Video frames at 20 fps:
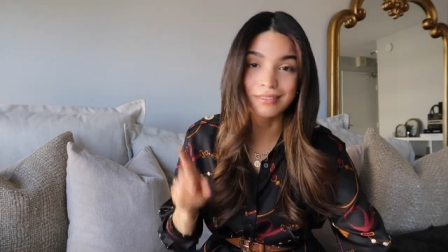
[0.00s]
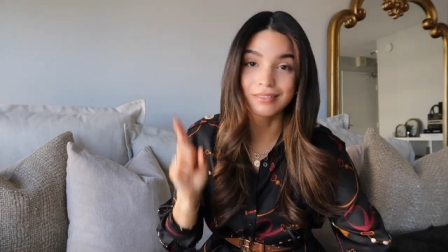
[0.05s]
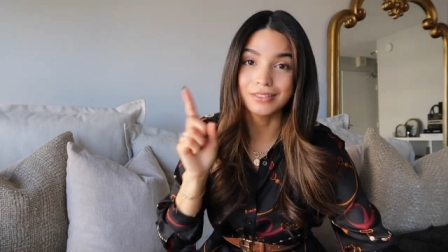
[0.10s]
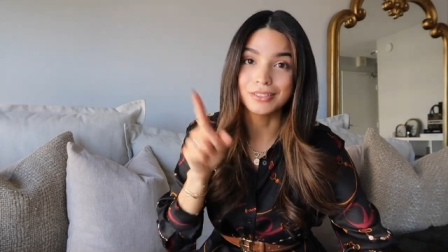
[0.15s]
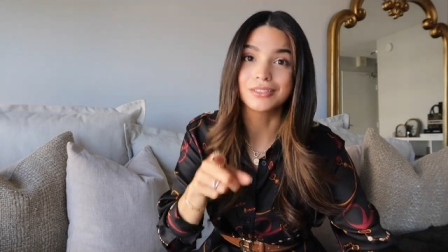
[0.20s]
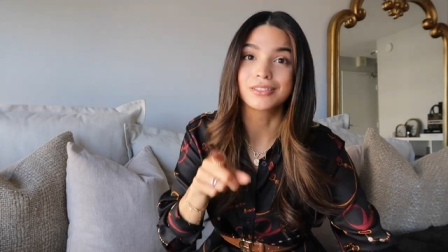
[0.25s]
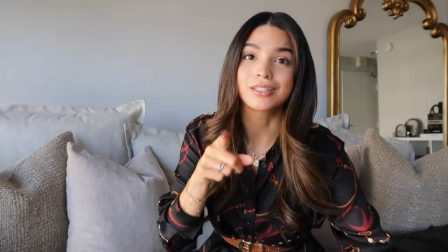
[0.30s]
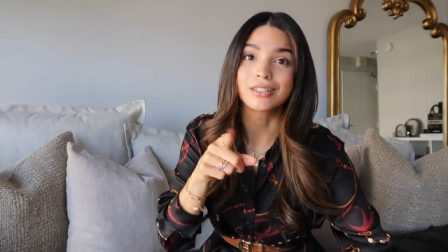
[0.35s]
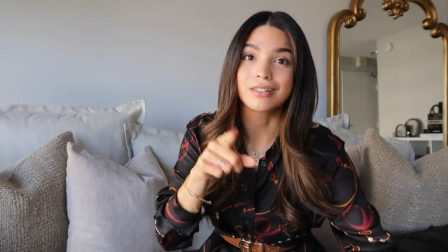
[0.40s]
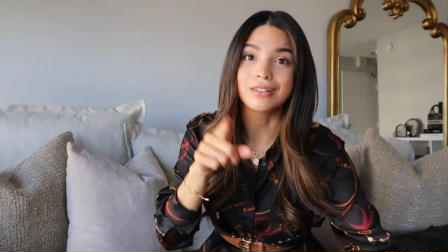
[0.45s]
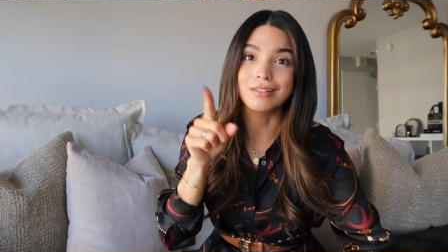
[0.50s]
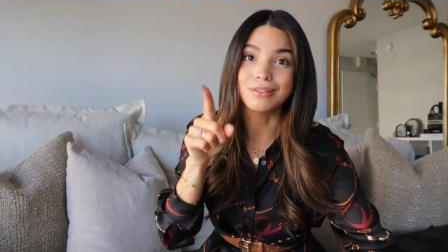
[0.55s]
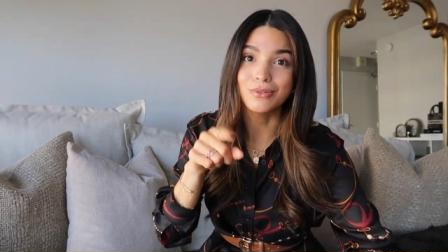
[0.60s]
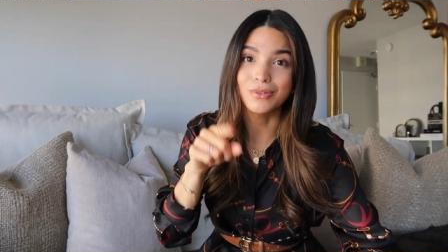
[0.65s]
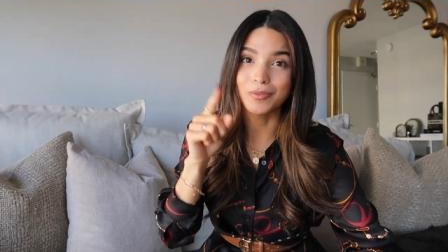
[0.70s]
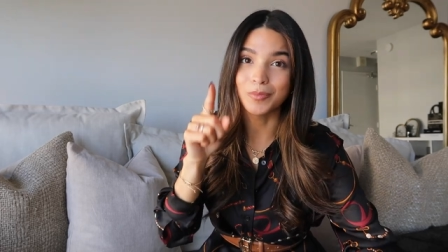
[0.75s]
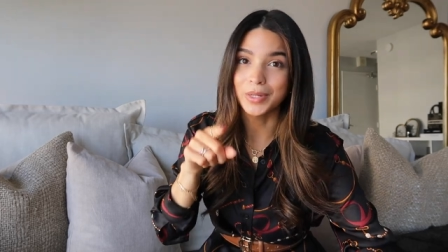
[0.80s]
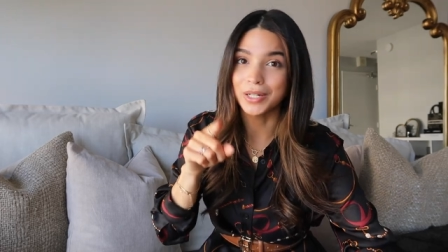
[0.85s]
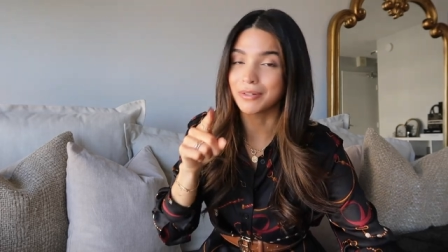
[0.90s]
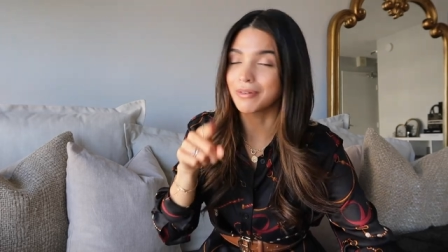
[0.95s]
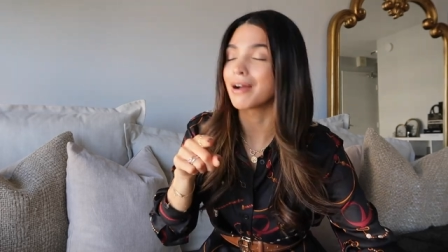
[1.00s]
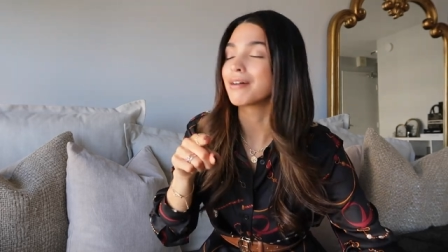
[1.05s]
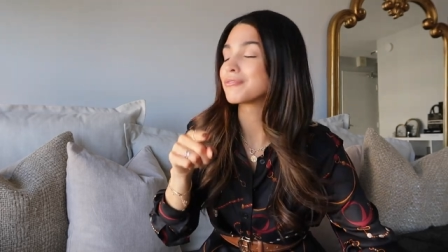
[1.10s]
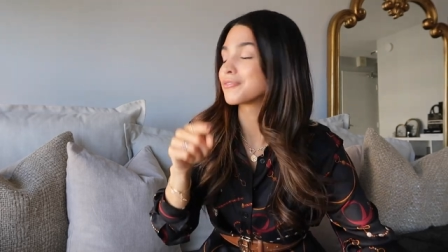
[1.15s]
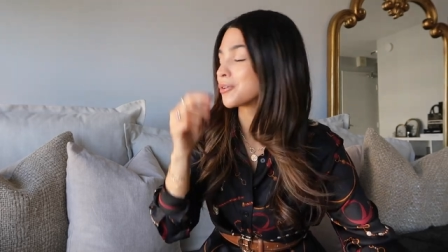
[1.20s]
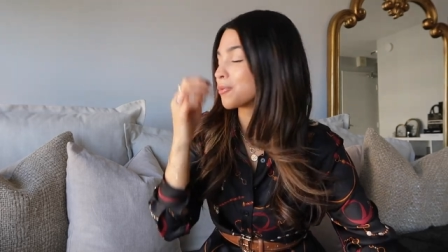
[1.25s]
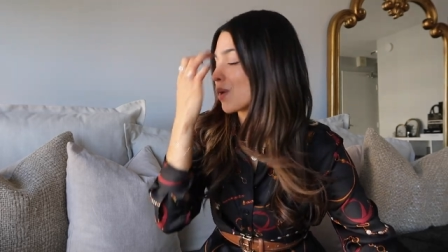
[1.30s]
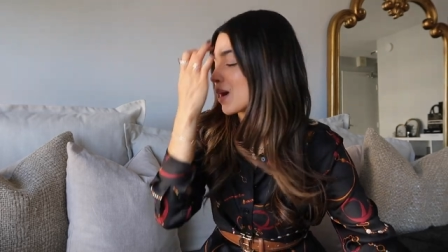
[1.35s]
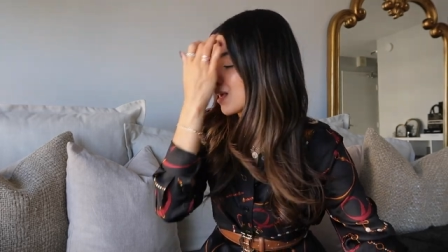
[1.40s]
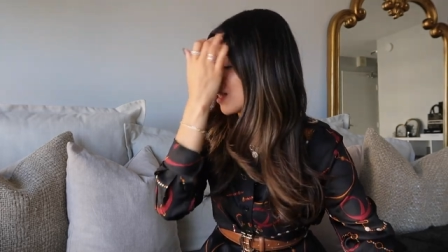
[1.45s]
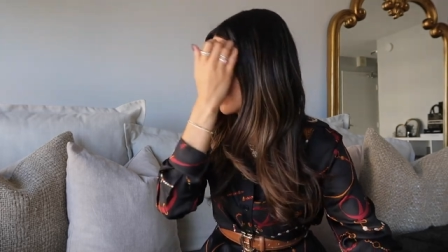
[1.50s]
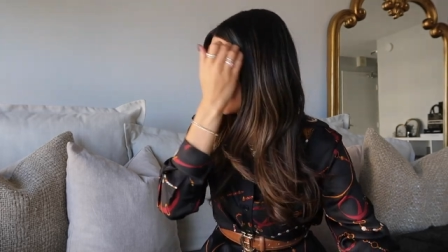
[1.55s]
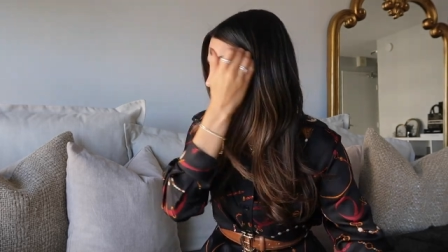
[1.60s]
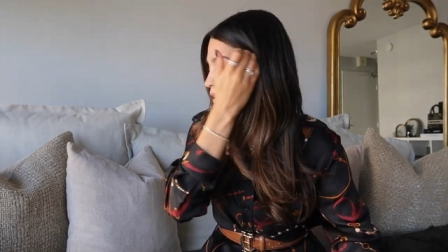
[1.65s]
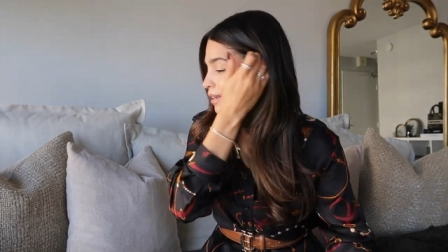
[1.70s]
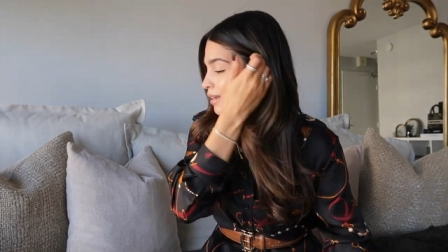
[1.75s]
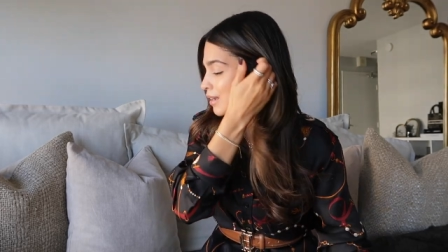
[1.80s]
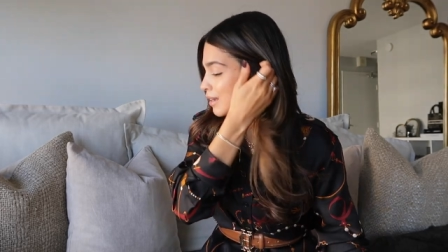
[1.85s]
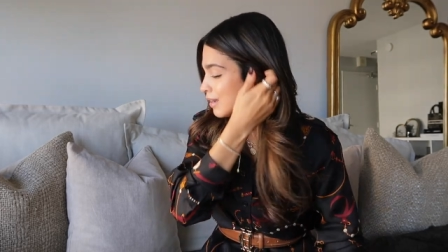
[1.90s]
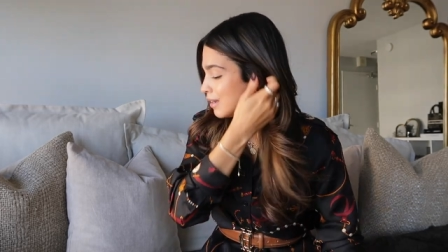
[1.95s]
You girls who have been around for a while,
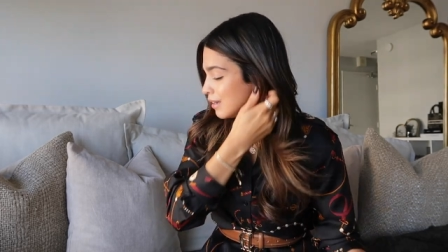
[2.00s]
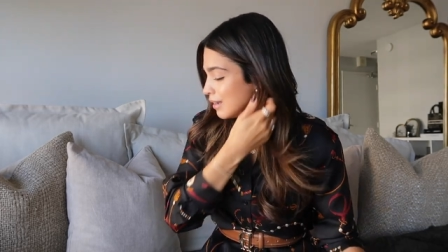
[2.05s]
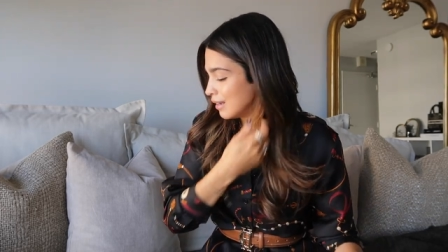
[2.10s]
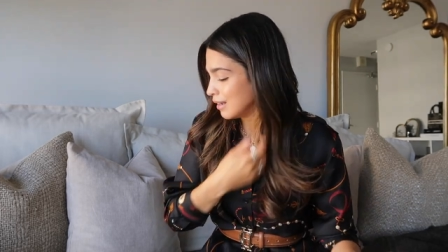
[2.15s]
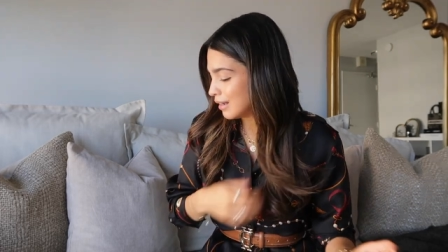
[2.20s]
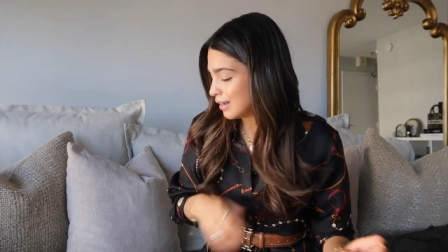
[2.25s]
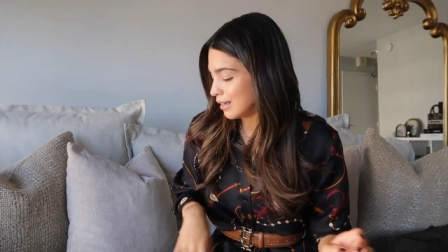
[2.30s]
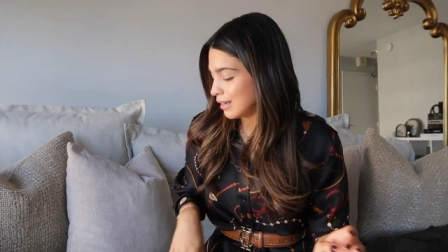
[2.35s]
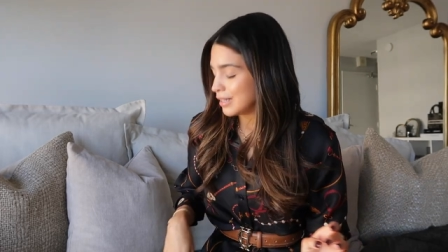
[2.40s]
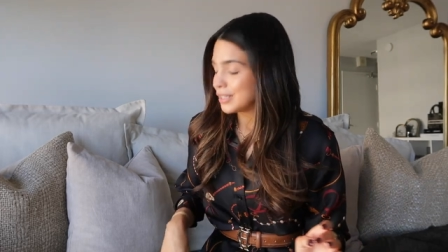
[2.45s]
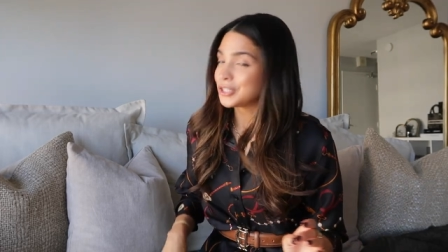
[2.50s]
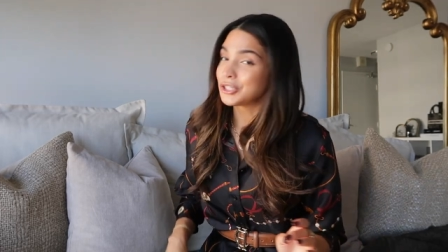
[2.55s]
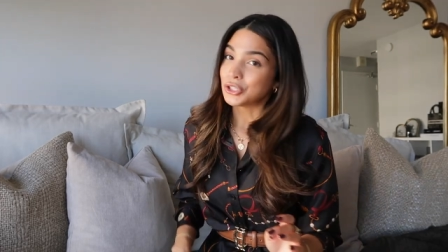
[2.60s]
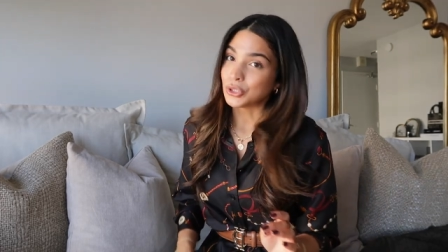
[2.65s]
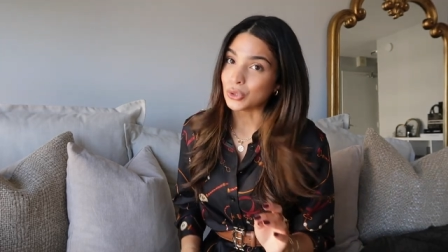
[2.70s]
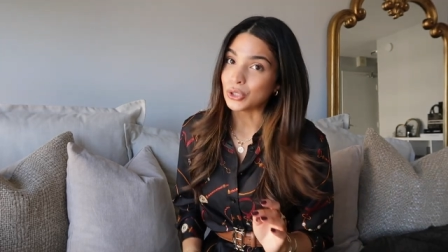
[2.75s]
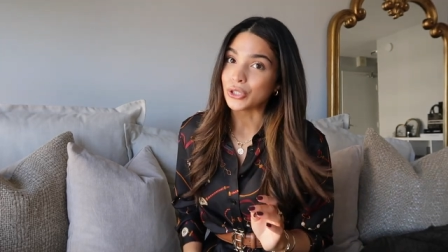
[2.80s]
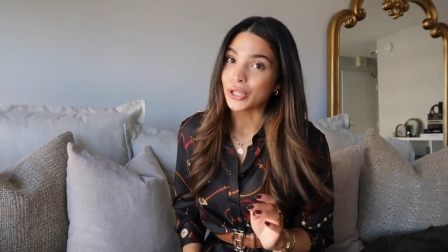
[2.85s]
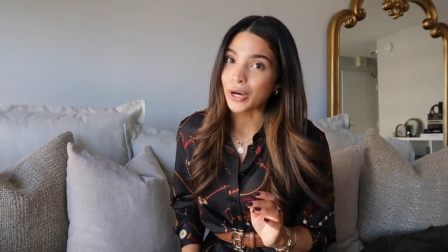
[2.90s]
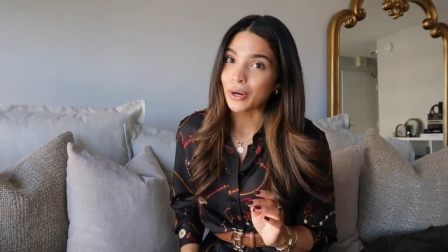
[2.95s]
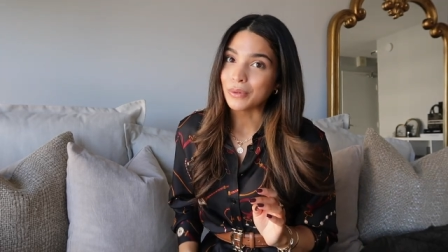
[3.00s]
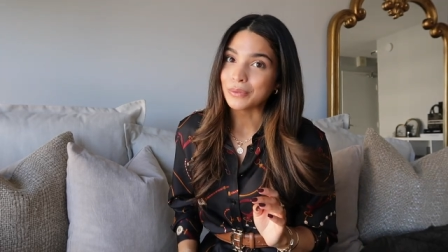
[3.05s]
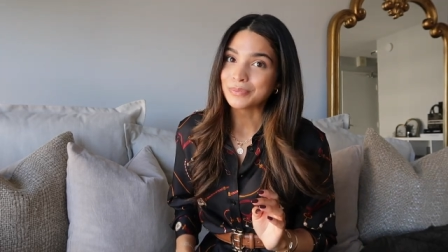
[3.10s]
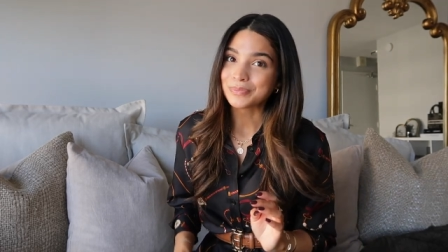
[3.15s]
you'll know.